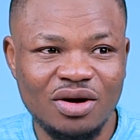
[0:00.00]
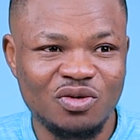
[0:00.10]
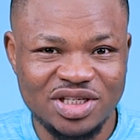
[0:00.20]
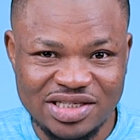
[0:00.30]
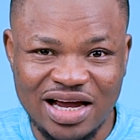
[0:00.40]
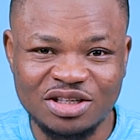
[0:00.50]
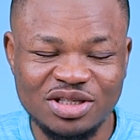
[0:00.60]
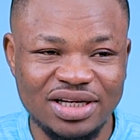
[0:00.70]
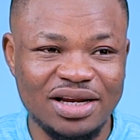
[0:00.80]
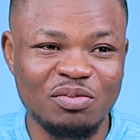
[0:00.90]
which is
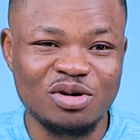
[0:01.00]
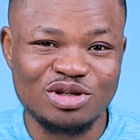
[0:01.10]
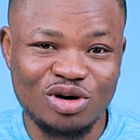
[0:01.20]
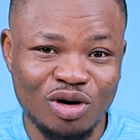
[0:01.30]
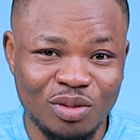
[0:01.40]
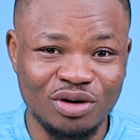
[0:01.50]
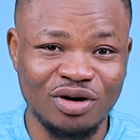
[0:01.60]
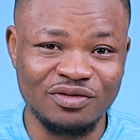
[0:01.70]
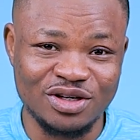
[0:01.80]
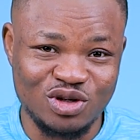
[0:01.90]
actually the most common
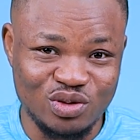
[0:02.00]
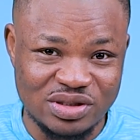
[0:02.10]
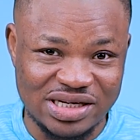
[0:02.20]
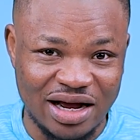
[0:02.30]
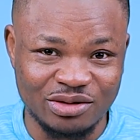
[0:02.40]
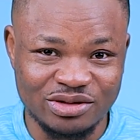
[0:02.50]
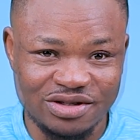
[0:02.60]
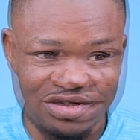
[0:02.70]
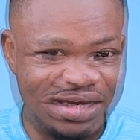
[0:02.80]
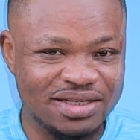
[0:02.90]
of the two
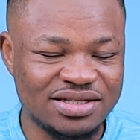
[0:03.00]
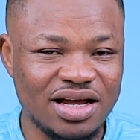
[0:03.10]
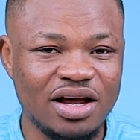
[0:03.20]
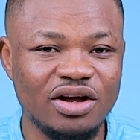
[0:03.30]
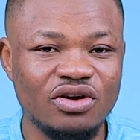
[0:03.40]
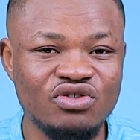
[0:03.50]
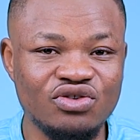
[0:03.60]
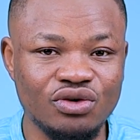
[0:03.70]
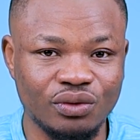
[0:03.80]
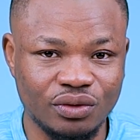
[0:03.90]
sounds, is
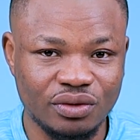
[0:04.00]
nyu.